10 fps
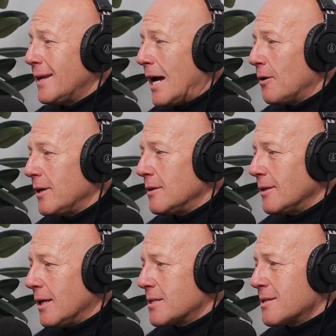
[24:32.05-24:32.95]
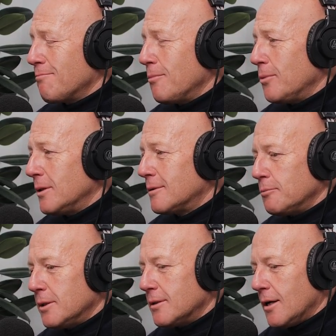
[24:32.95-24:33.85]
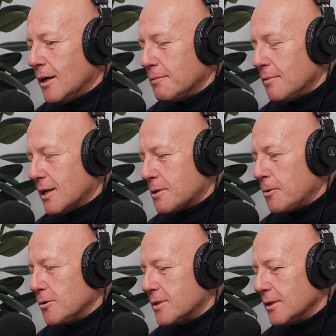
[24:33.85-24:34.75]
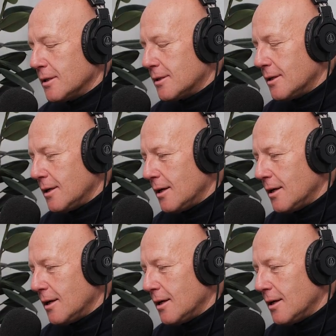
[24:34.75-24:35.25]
now that there's with the